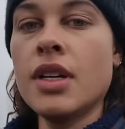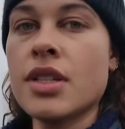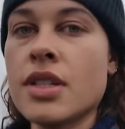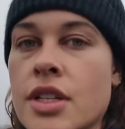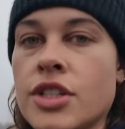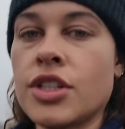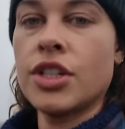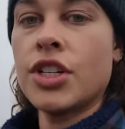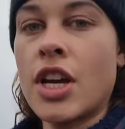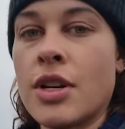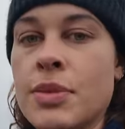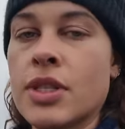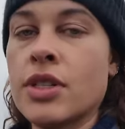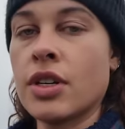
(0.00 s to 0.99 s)
It's such a
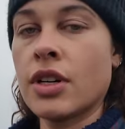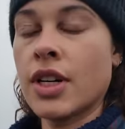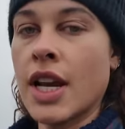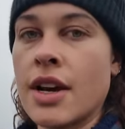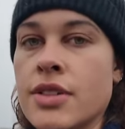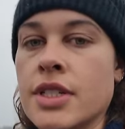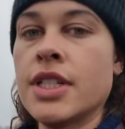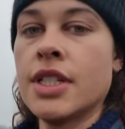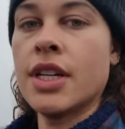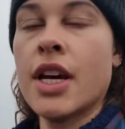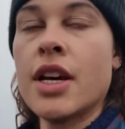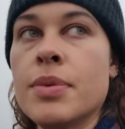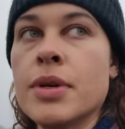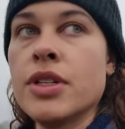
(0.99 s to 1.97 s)
shame it's so cloudy
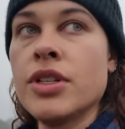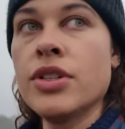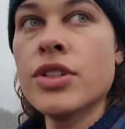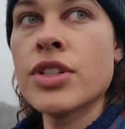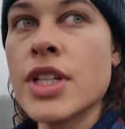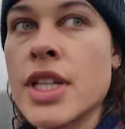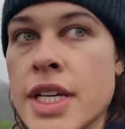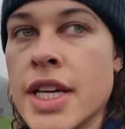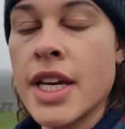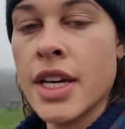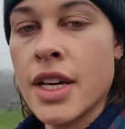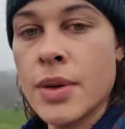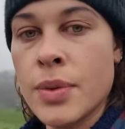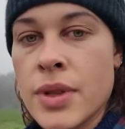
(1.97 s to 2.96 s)
today, but usually
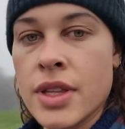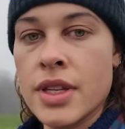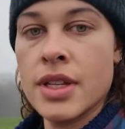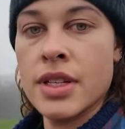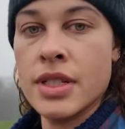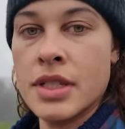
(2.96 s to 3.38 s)
here within